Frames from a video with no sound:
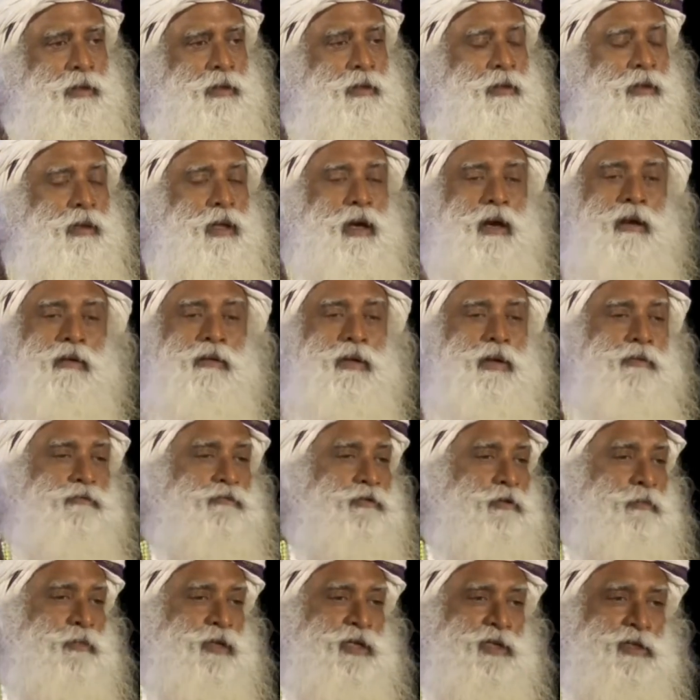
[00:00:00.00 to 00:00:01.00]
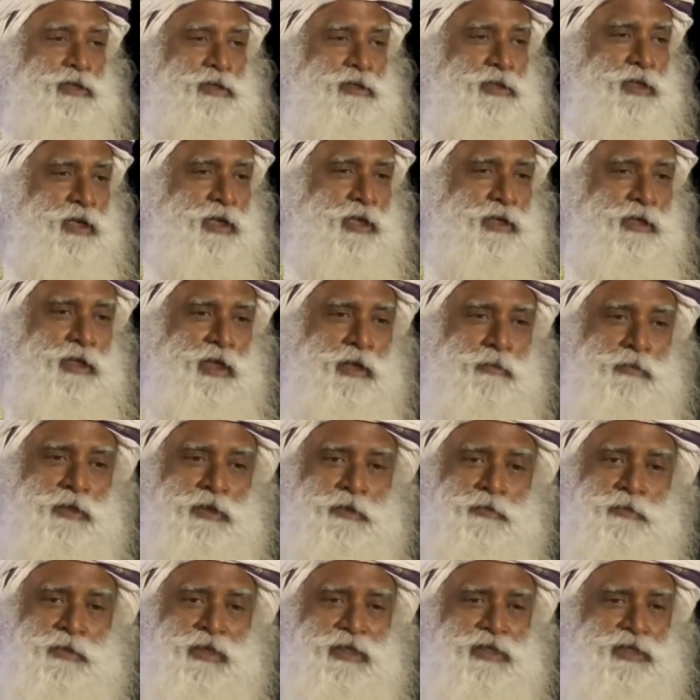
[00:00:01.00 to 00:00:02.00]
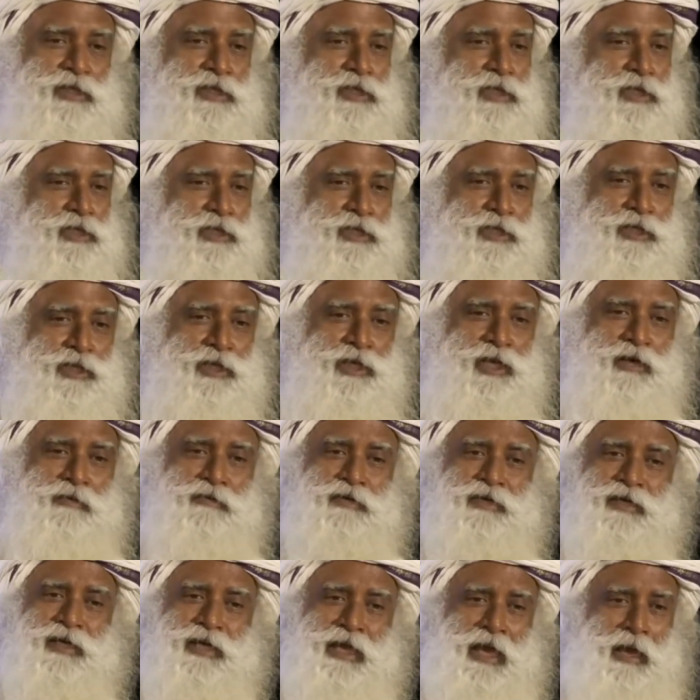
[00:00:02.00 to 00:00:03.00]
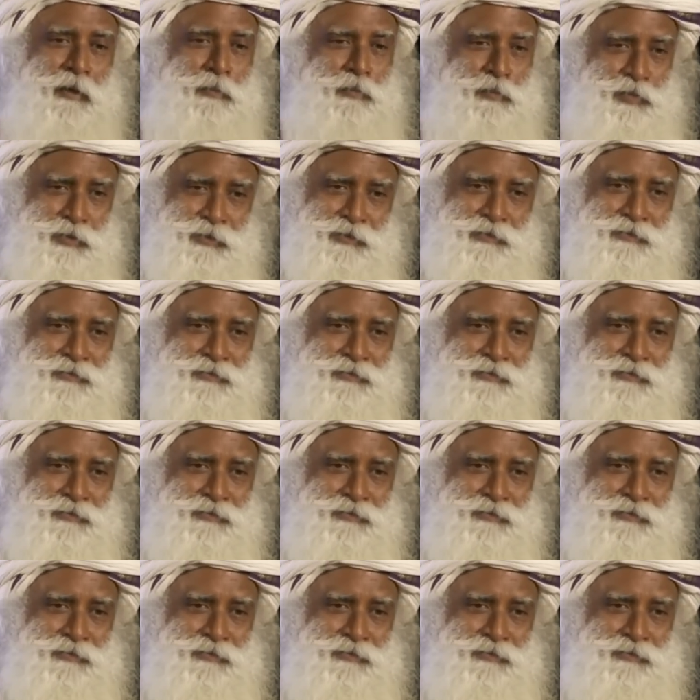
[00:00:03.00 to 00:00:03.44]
Now everybody is saying there must be a 16-hour gap.